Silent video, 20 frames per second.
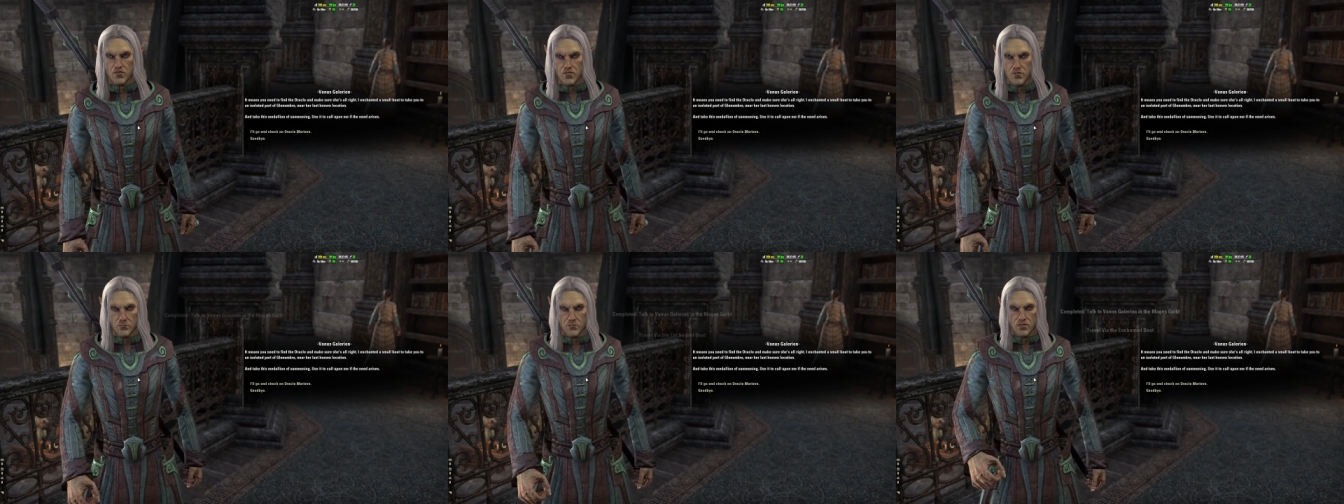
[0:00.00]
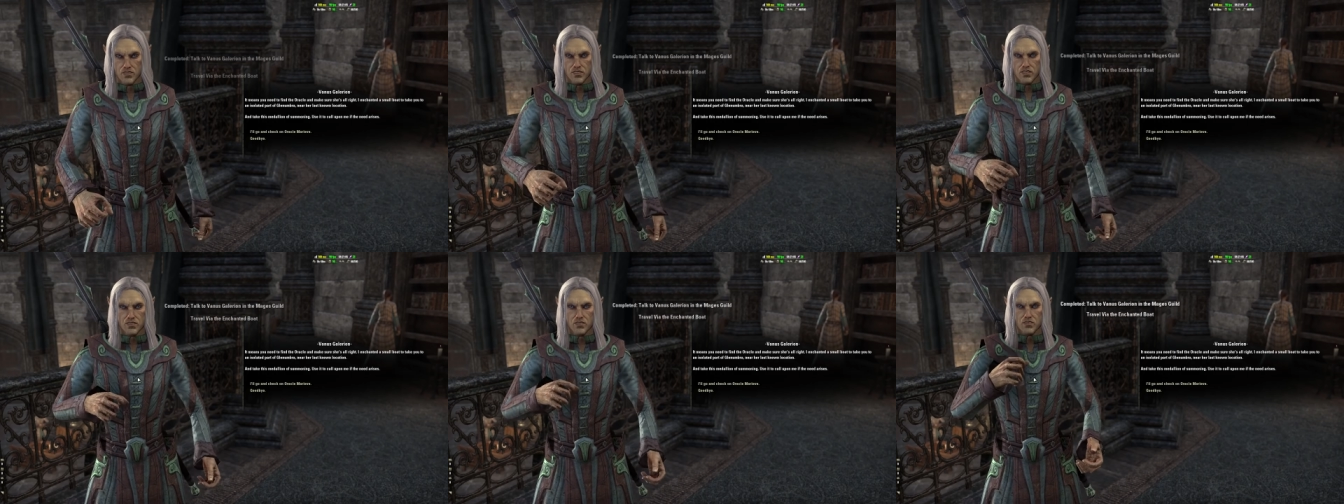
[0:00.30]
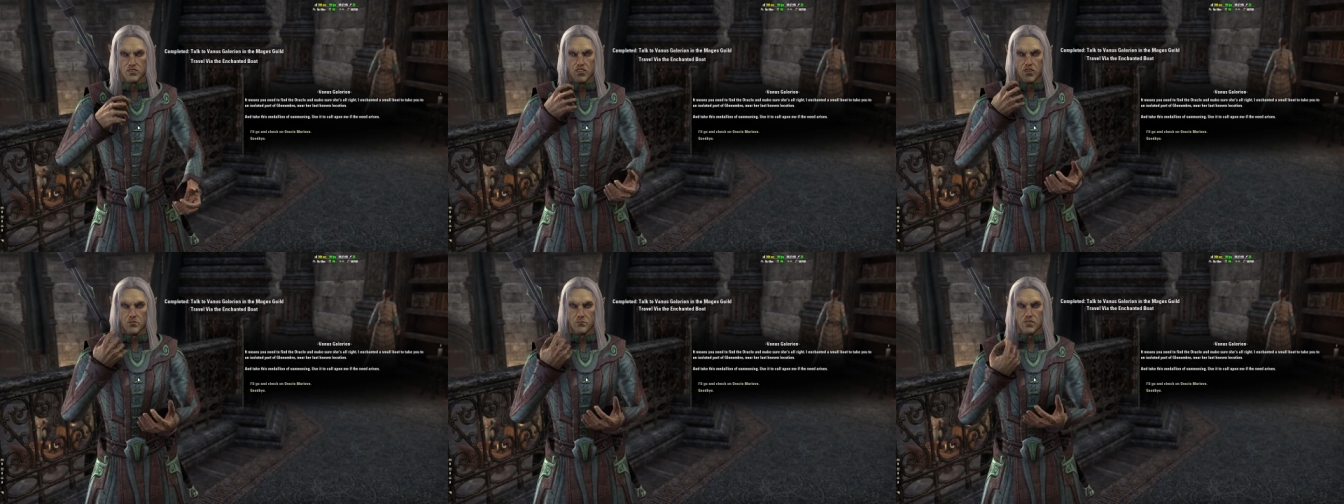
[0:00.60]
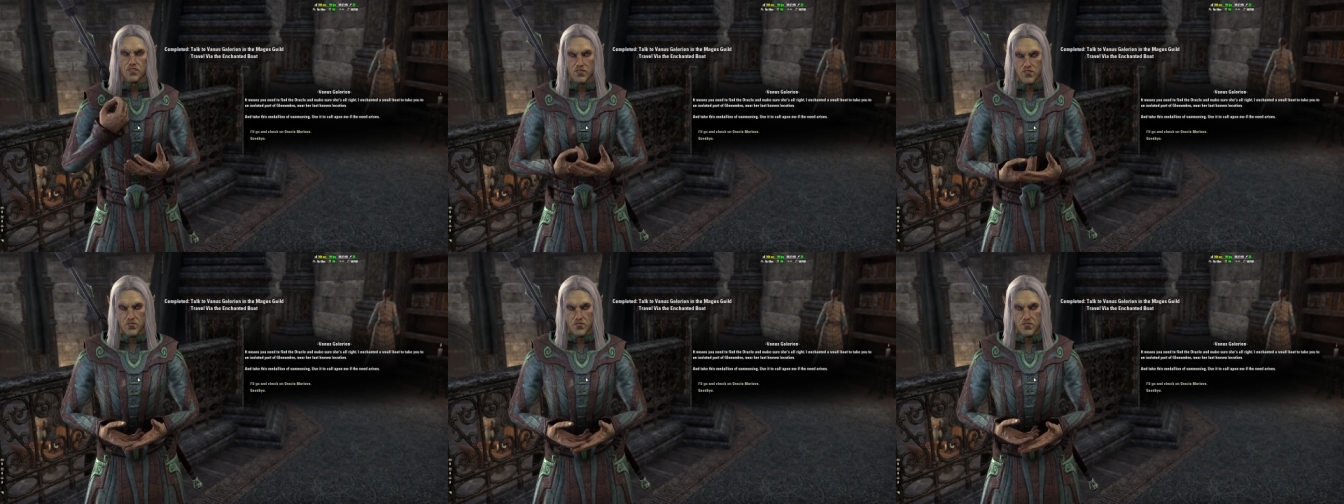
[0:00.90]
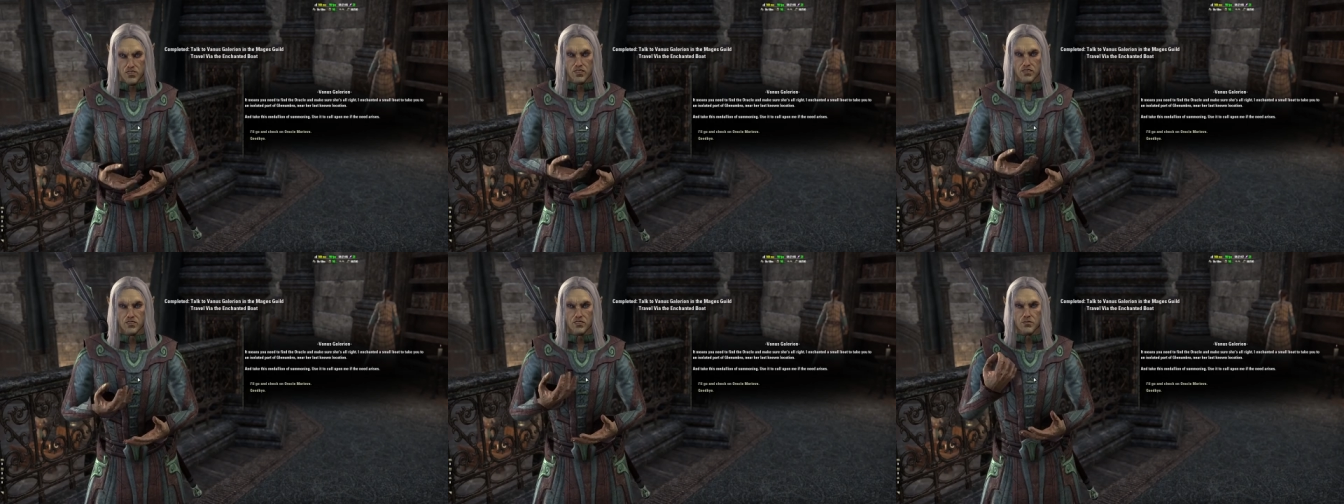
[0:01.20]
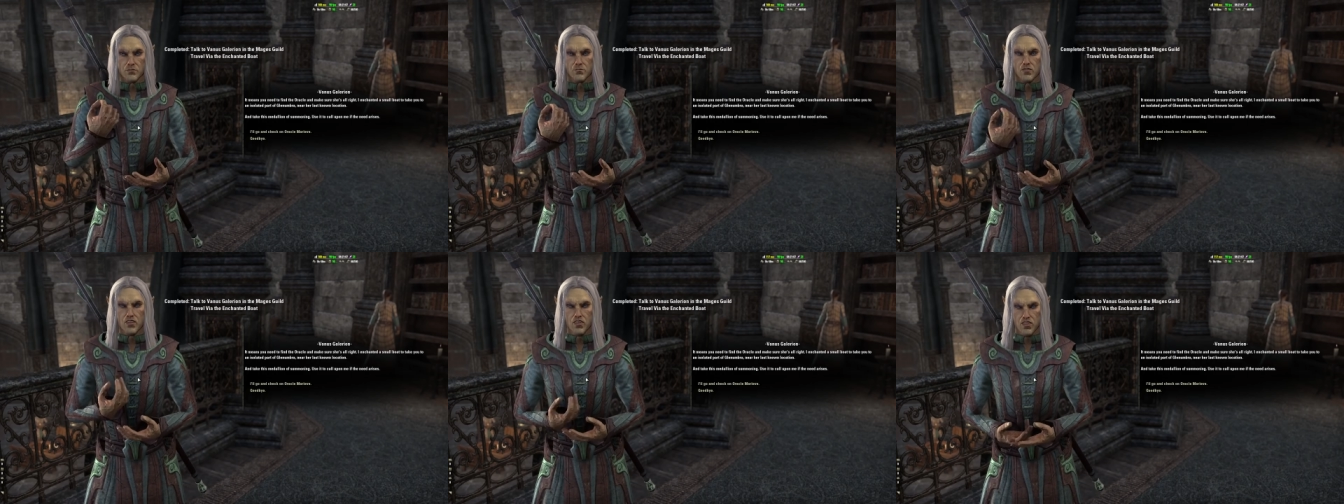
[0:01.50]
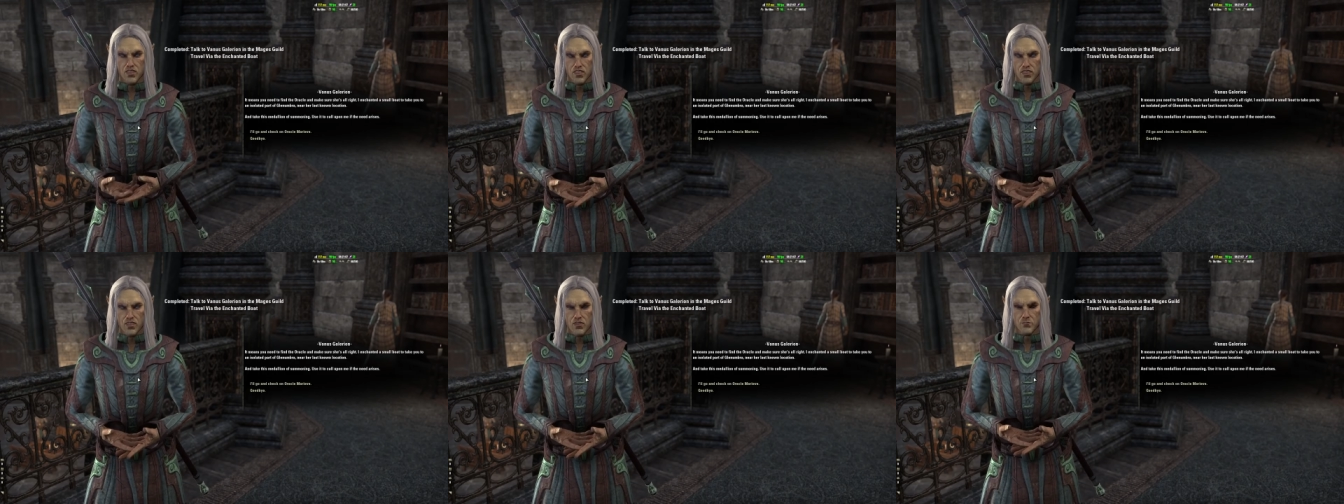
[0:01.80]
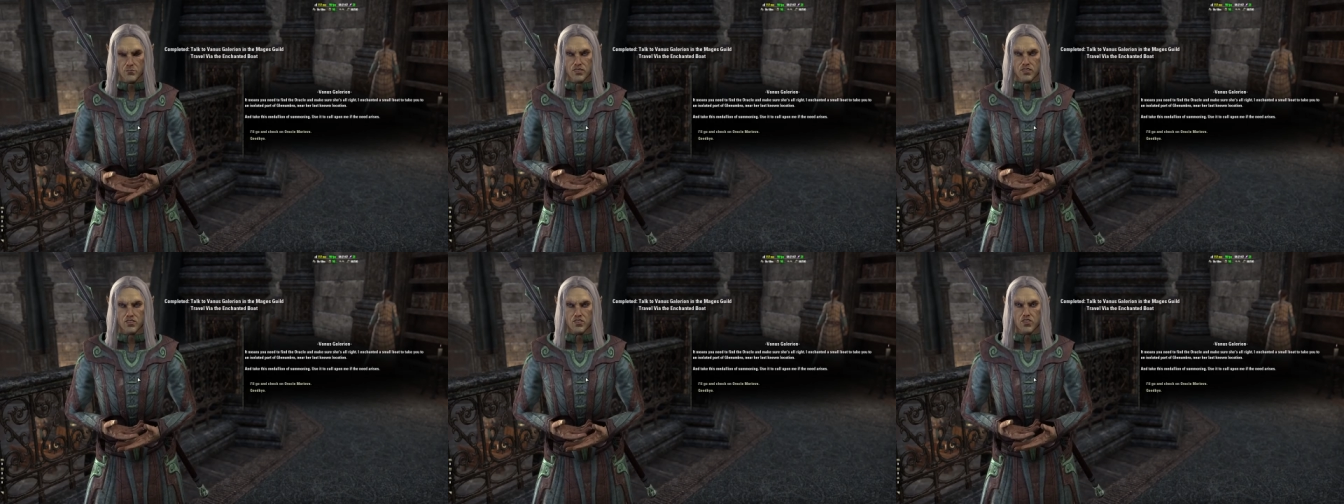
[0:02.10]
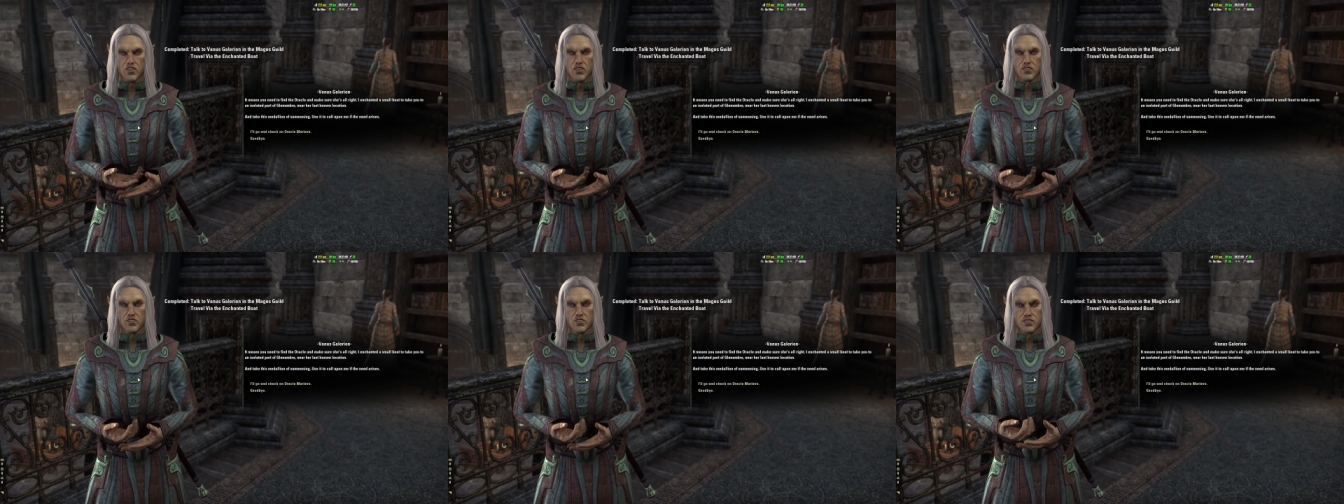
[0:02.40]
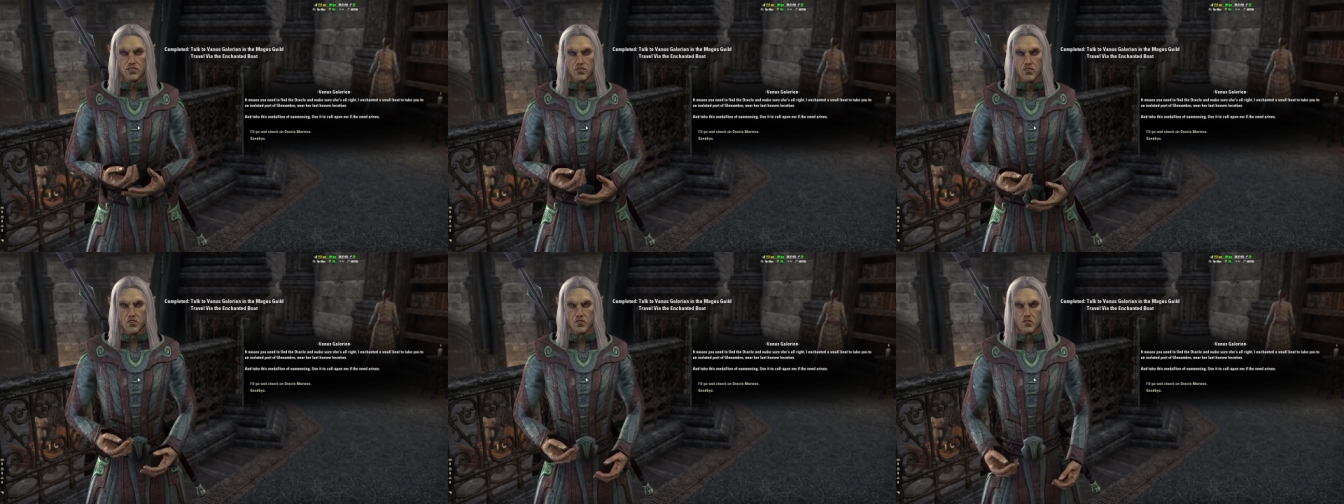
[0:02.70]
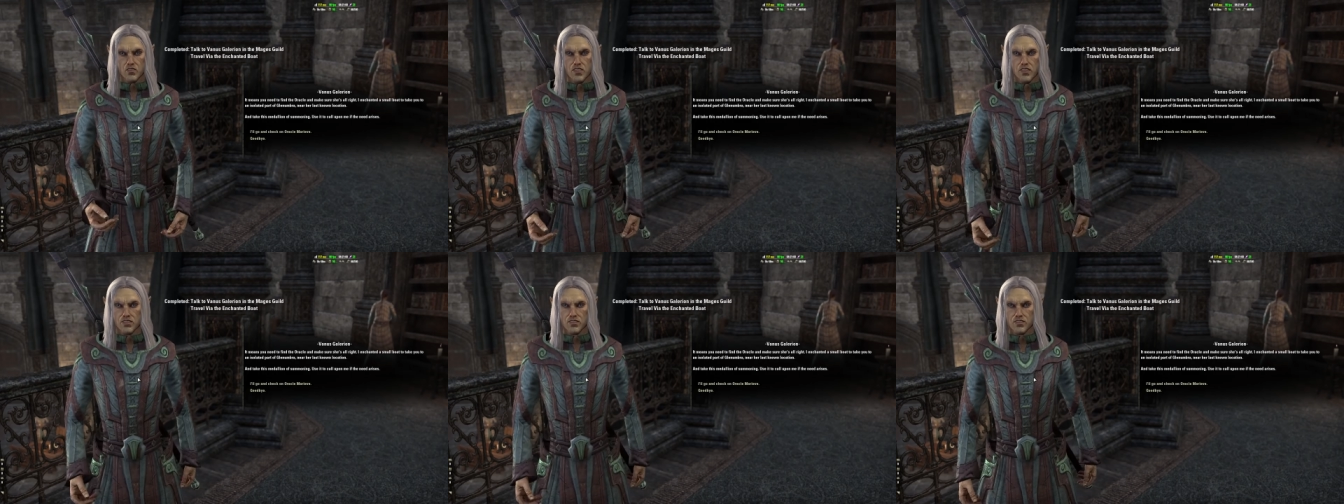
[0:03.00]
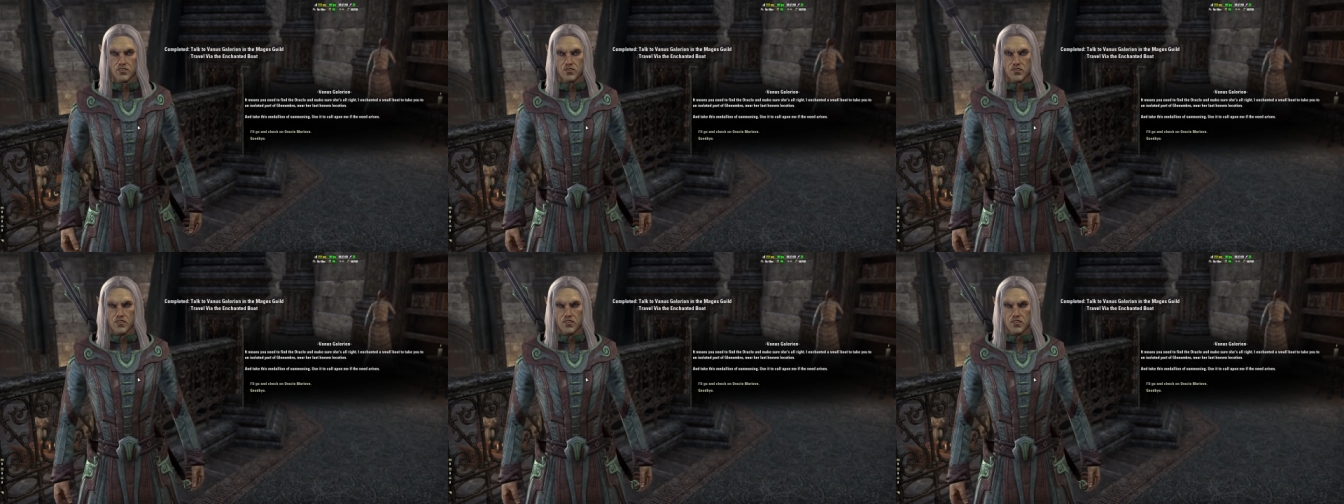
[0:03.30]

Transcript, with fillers: It means you need to find the Oracle and make sure she's alright.